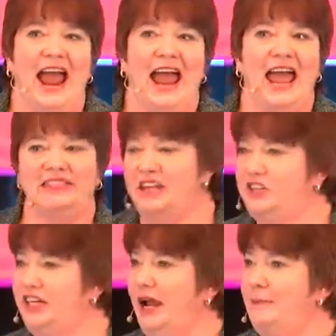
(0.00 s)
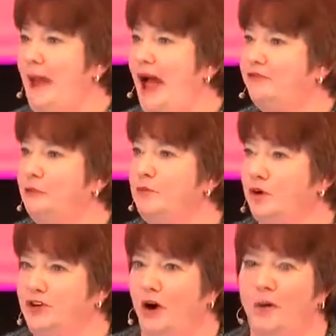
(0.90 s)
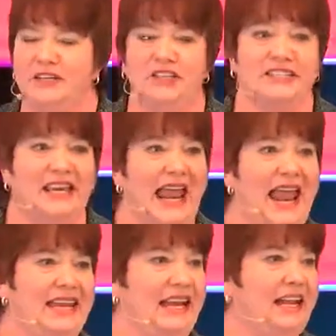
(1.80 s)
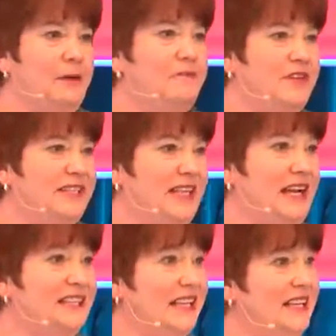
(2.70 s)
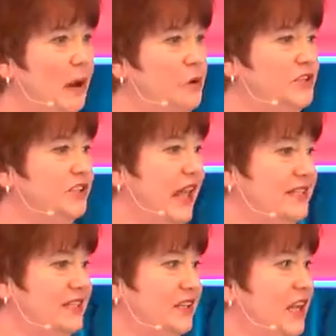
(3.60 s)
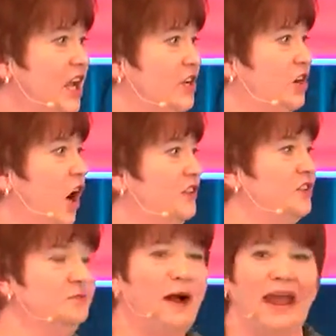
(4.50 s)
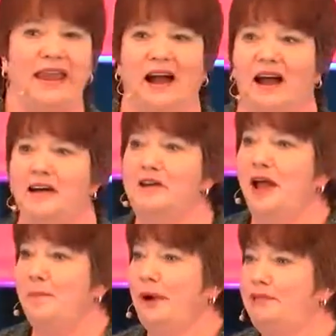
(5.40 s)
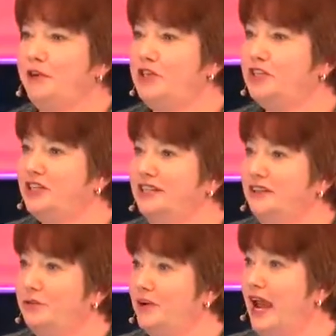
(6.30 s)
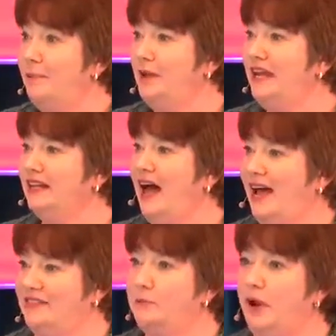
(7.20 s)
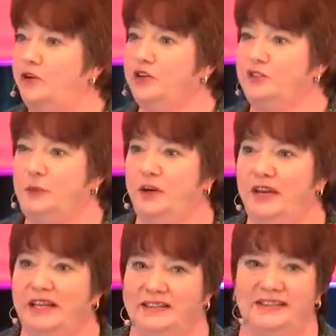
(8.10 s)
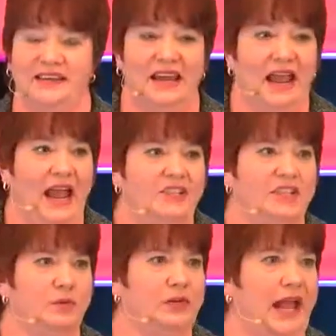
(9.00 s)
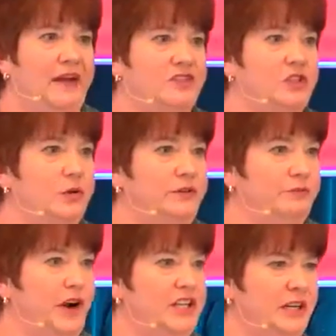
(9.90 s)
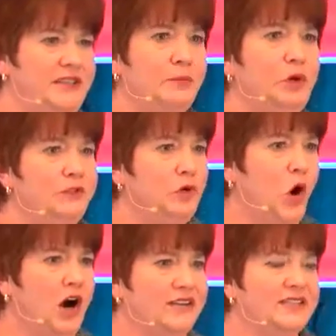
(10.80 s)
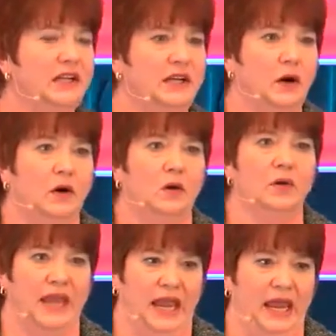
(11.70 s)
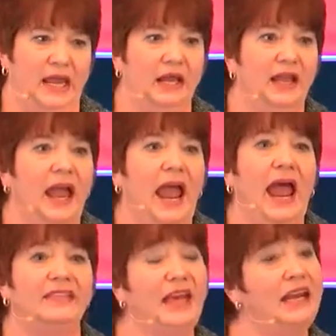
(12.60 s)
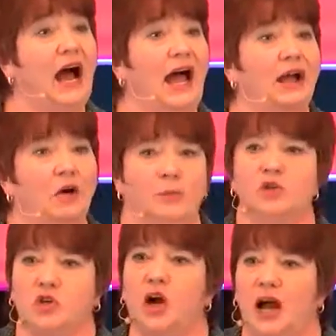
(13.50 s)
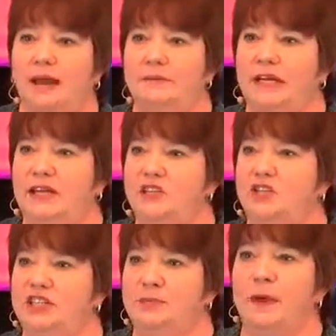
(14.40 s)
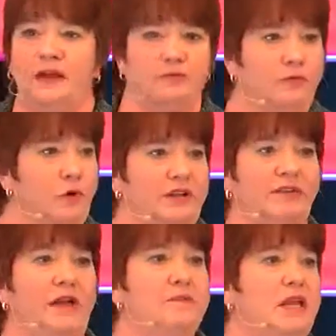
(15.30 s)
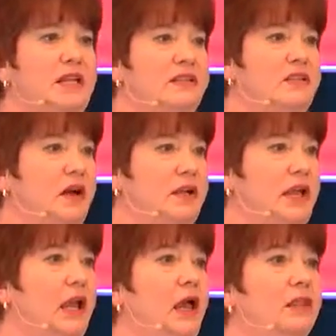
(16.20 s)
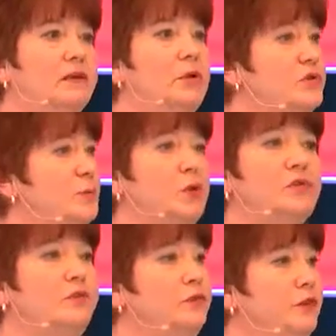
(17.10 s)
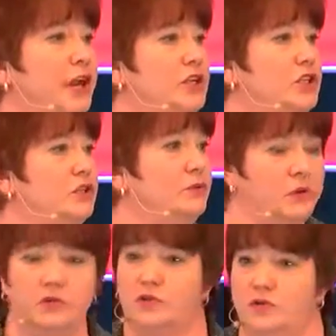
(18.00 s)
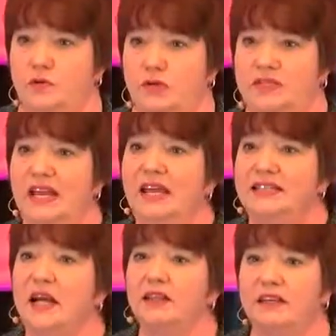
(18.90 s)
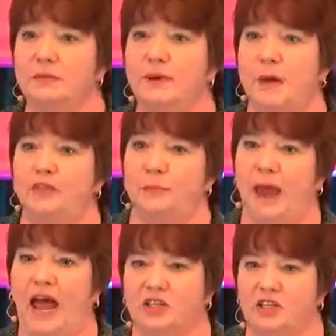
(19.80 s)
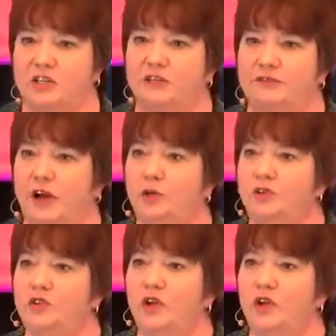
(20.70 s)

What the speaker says: And then she came back from Bordeaux, and she said, hey, can I come visit? And I said, yeah, would you like to talk to my French 3 AP class about your experience? And she said, would I have to do it in French? I said, well, of course. Okay. And then I almost cried because she spent 45 minutes talking the most beautiful French to those students, telling them about the passion she felt